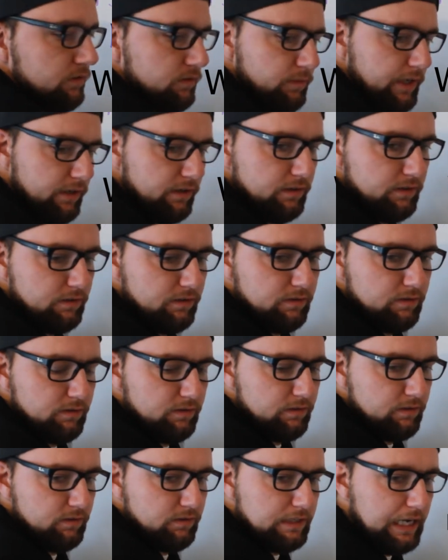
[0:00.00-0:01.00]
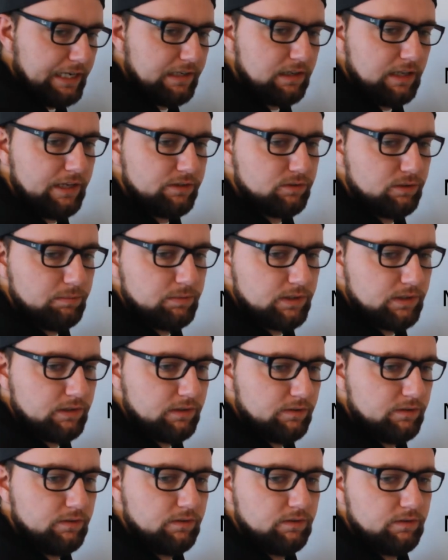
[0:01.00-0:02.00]
Wait, 9 classrooms
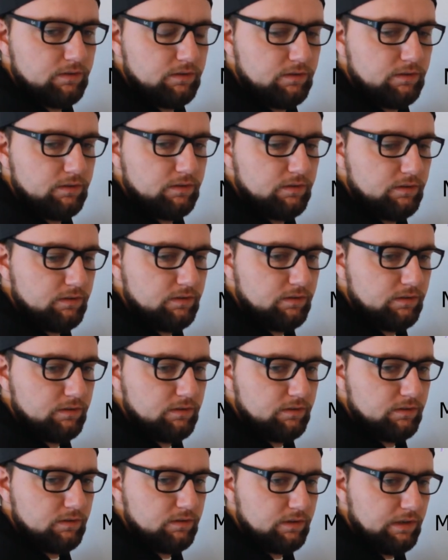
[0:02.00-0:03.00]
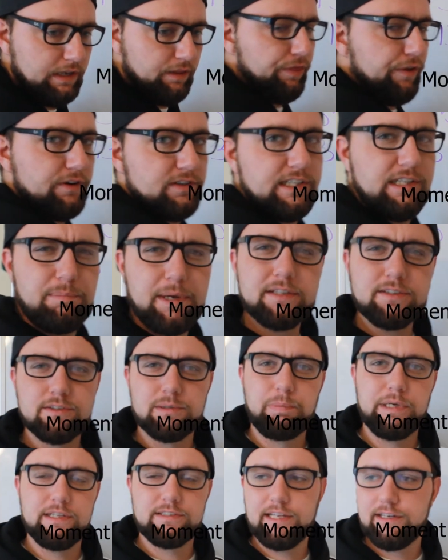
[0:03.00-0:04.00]
get 13 pencils
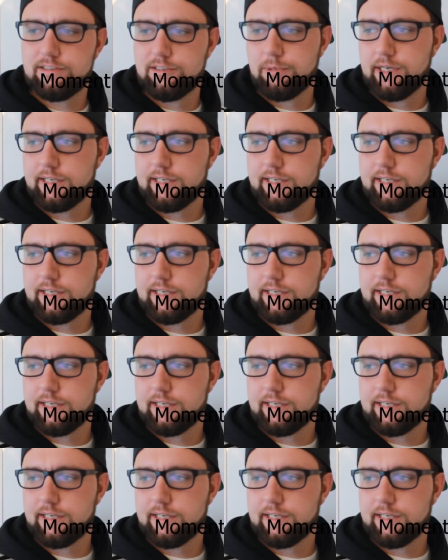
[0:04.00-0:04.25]
apiece? That doesn't